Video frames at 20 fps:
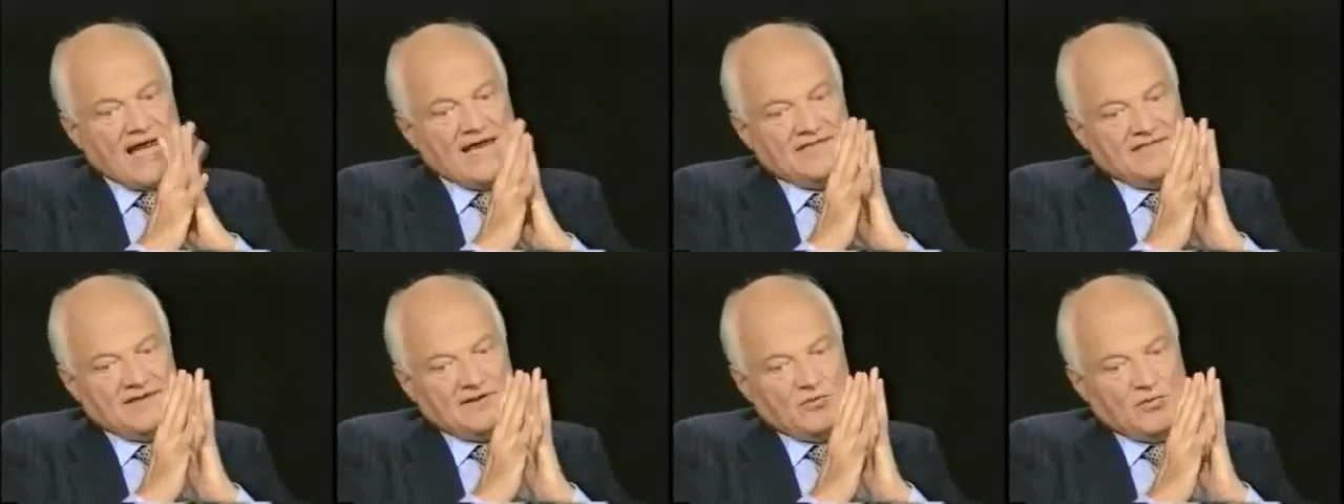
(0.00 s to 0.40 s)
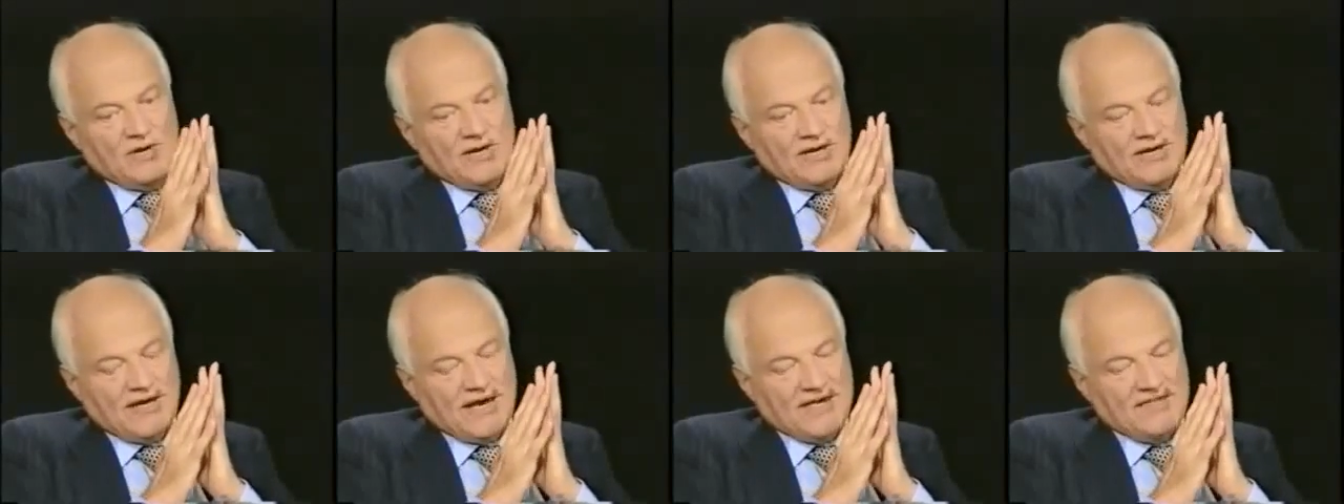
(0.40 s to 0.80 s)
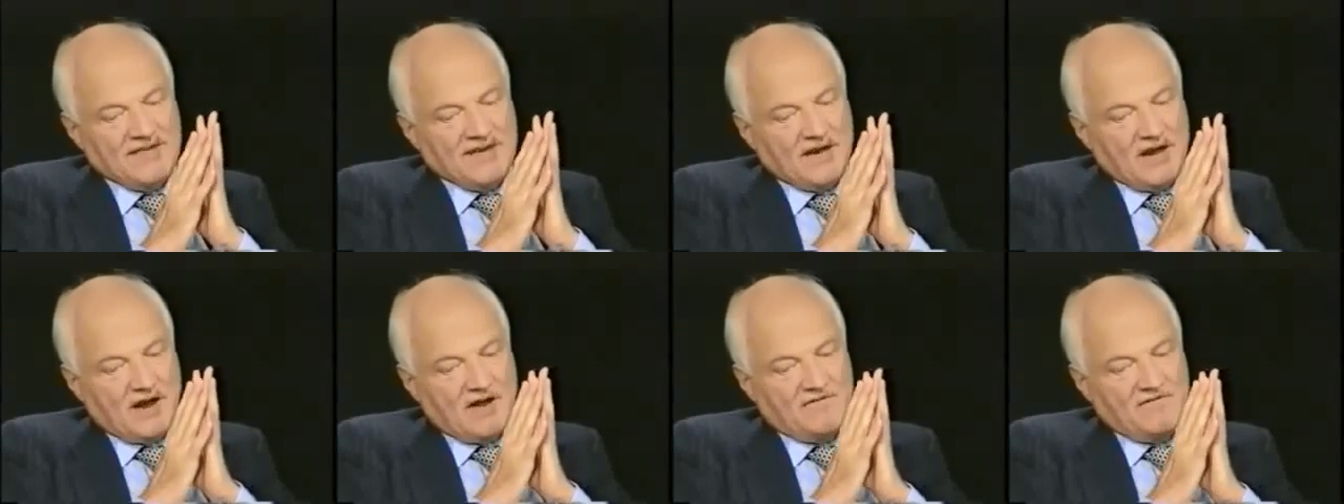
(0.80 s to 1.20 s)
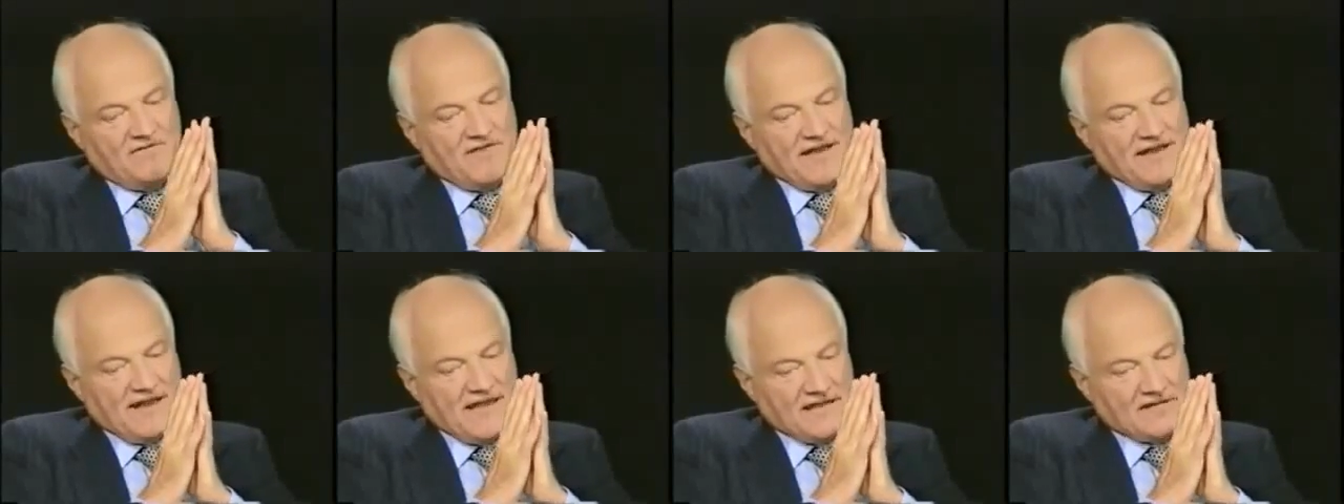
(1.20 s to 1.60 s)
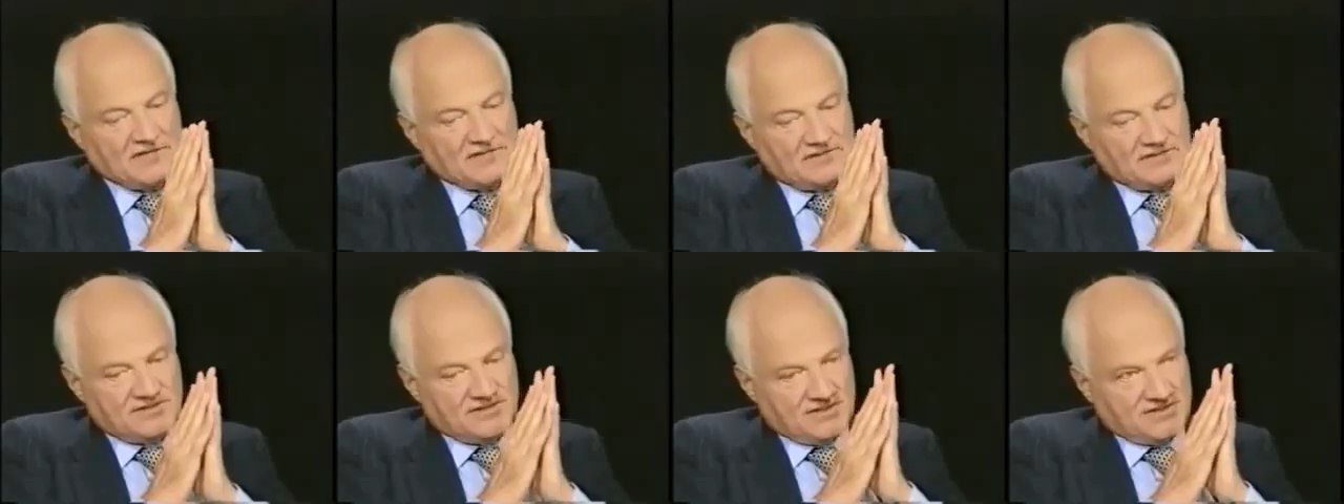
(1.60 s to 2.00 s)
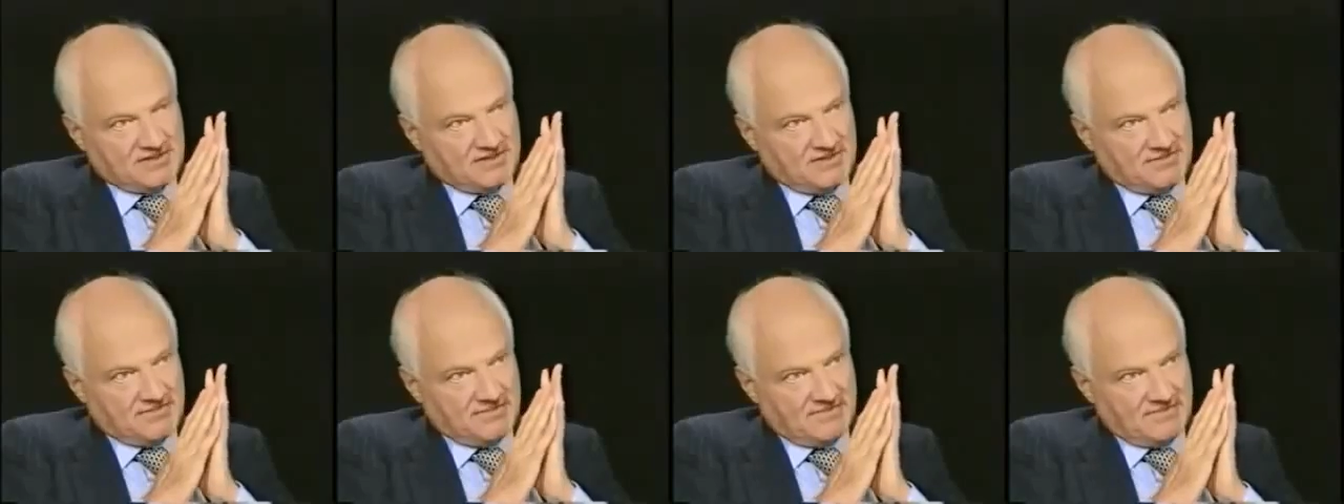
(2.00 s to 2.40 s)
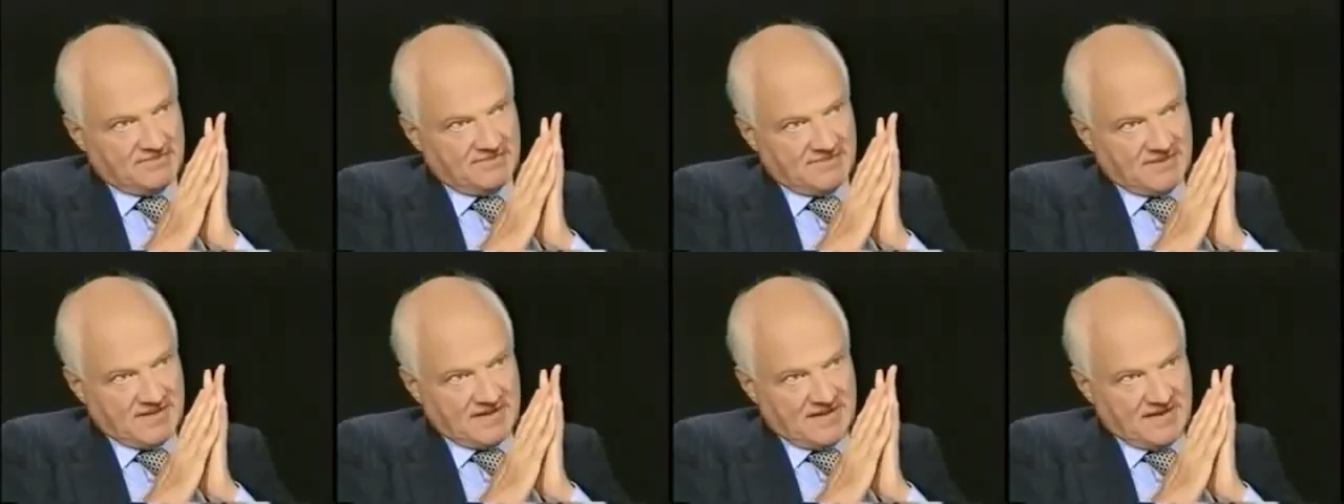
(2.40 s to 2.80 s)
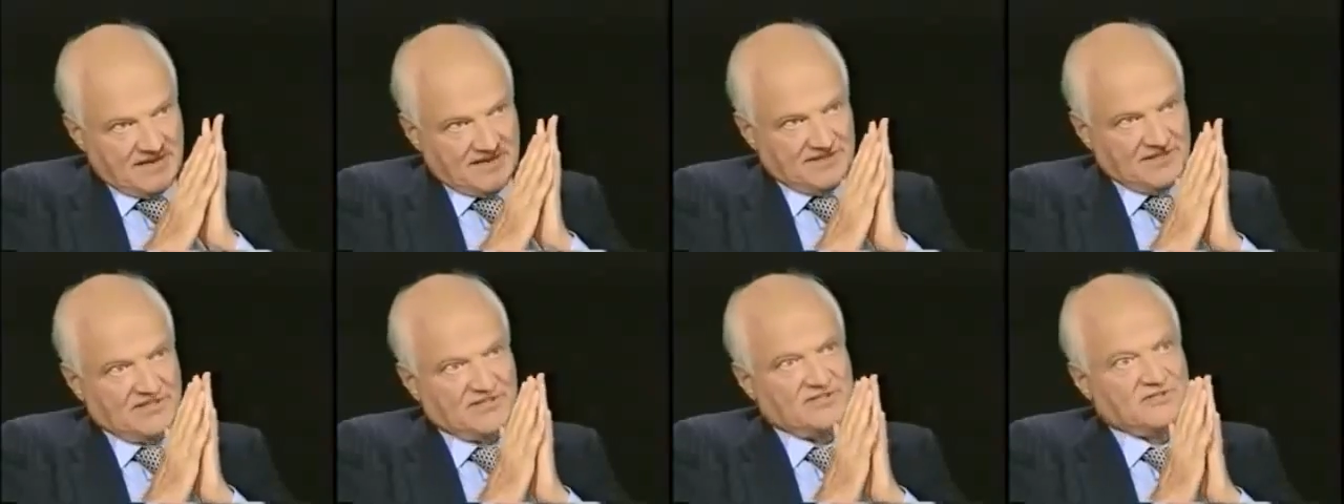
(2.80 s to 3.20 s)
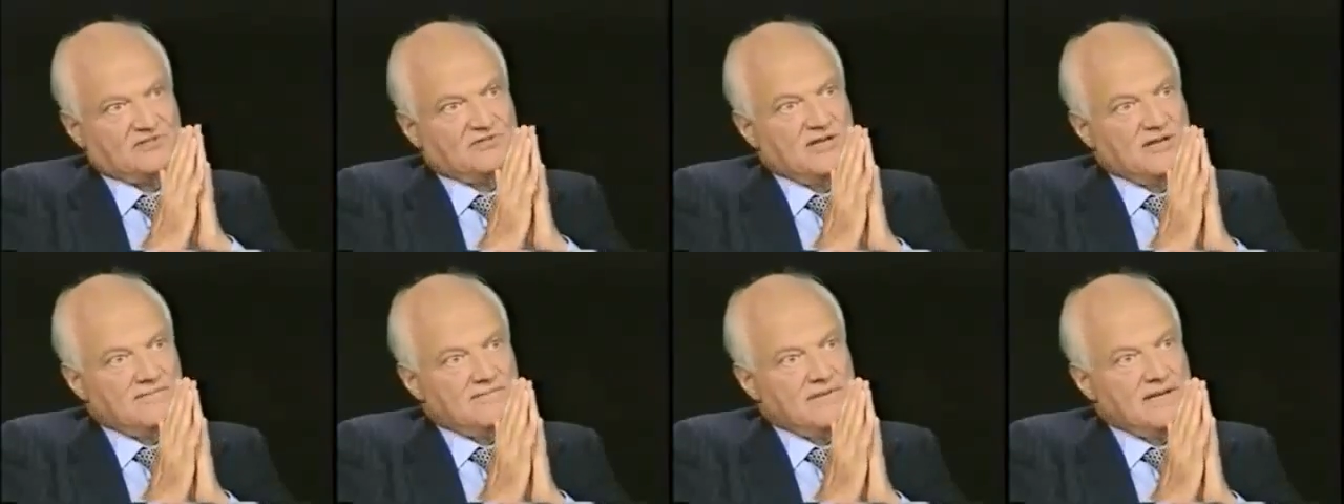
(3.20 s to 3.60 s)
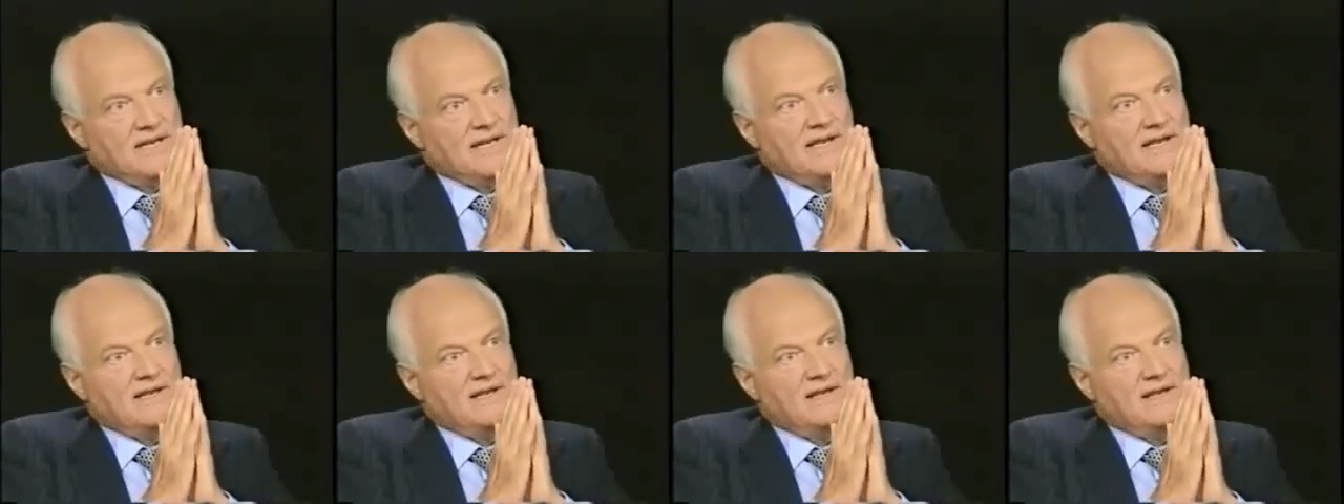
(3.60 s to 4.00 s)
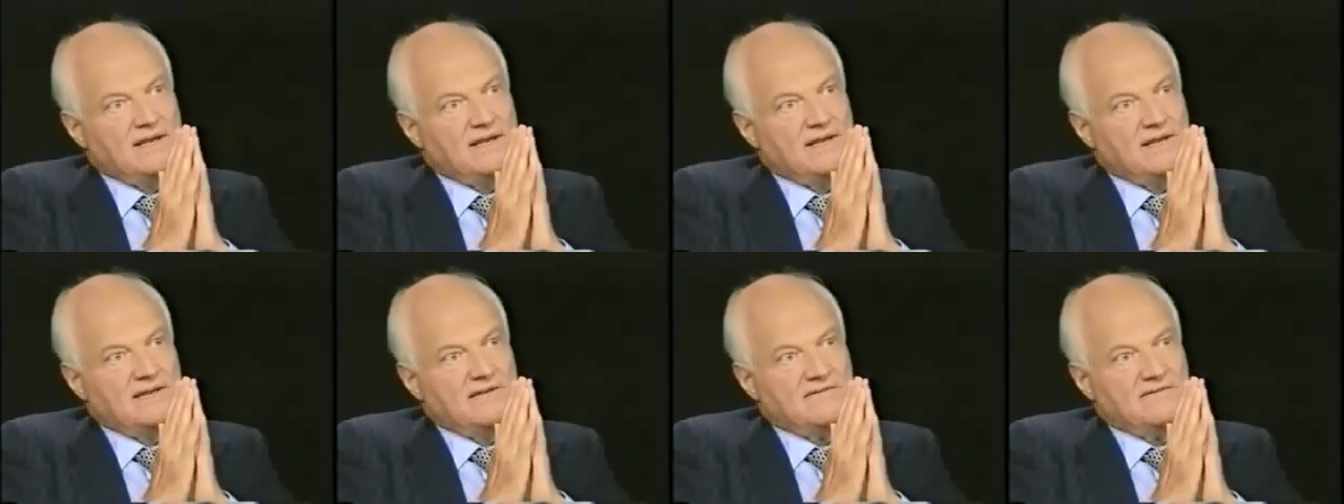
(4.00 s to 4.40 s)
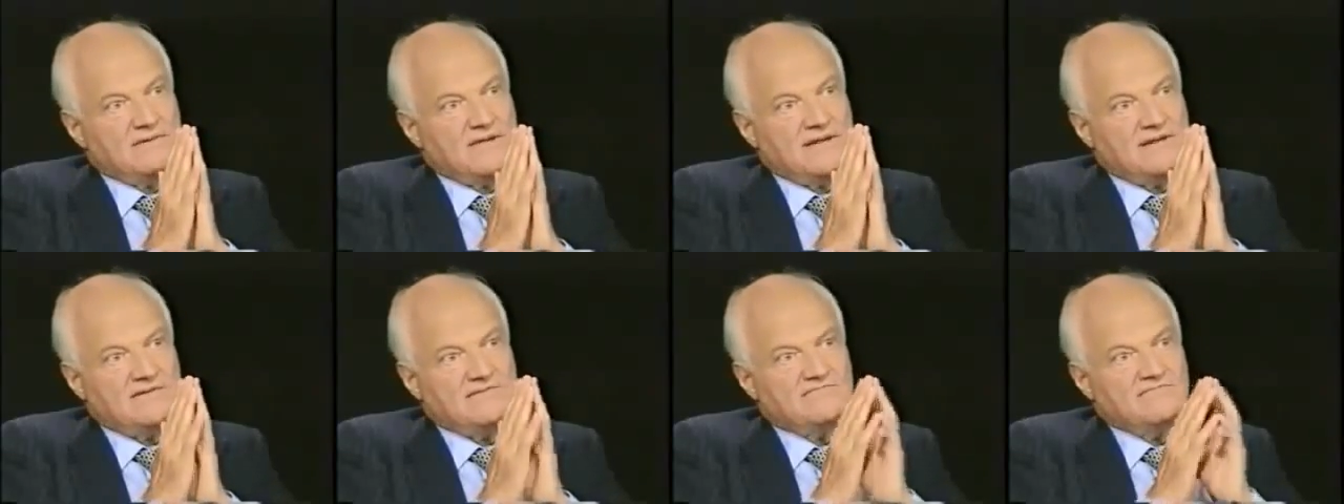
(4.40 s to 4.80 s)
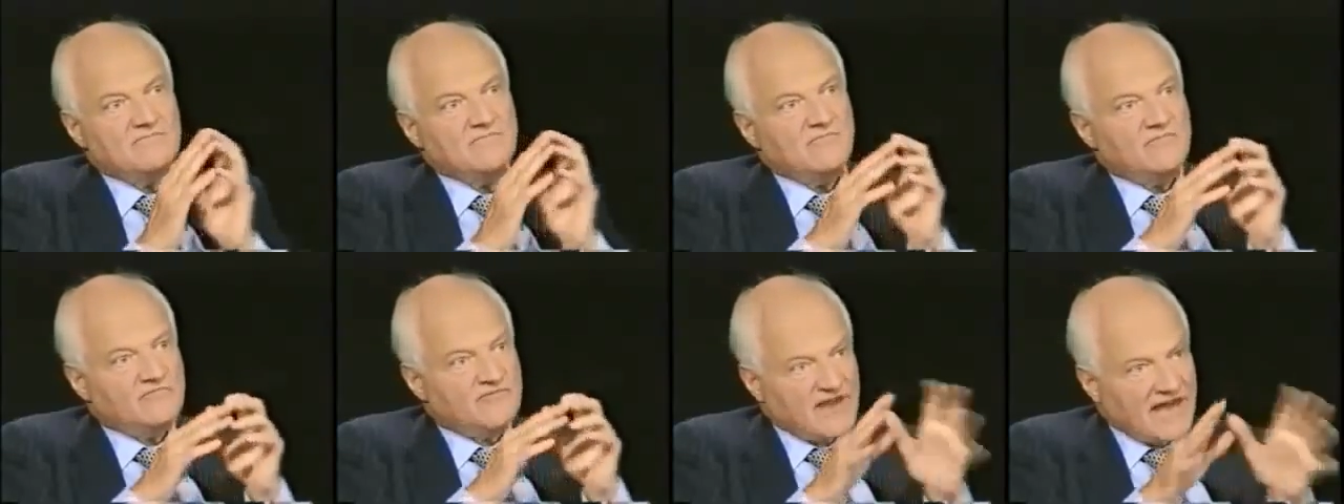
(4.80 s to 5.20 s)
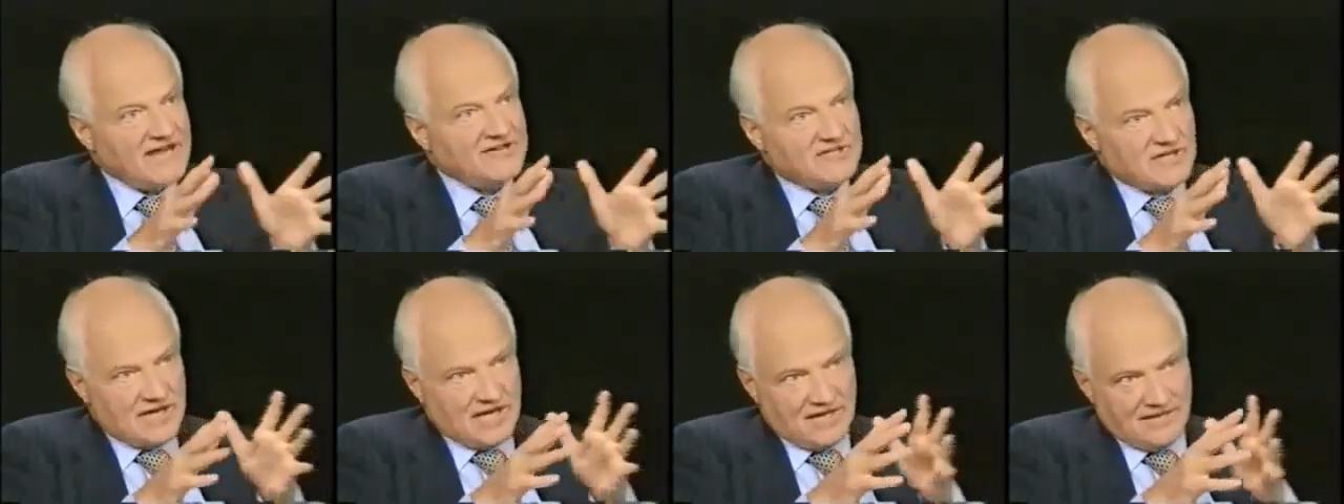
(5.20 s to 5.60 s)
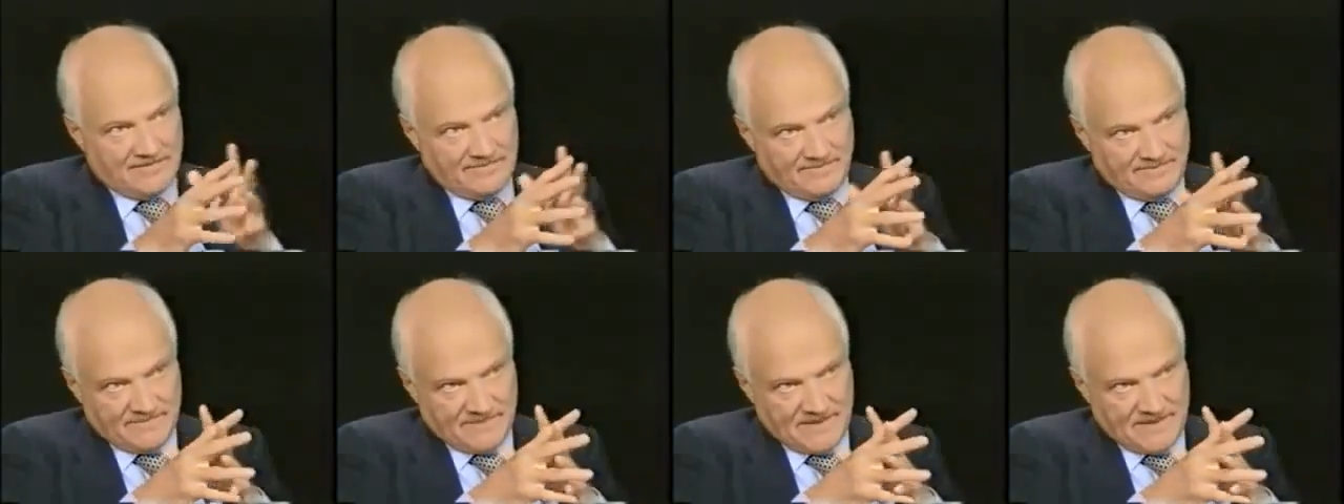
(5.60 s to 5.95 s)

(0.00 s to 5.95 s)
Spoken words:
I think our financial system is extremely fragile.